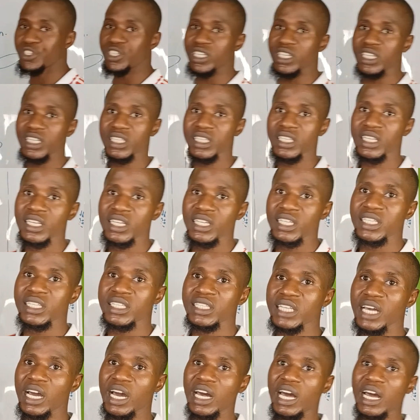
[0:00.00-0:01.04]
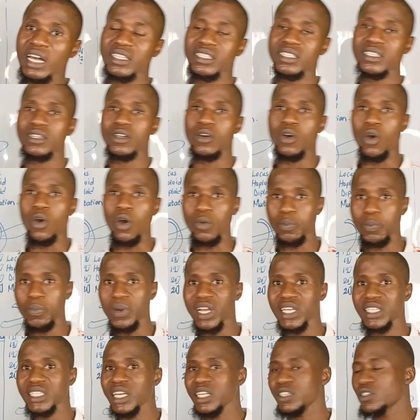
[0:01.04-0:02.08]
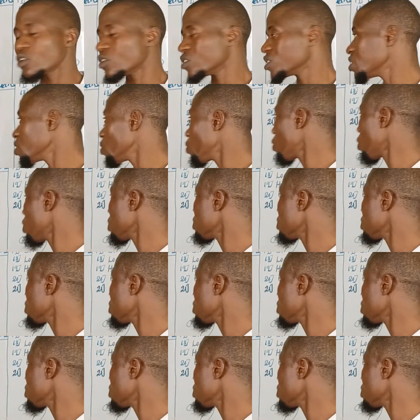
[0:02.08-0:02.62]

genes on presence on the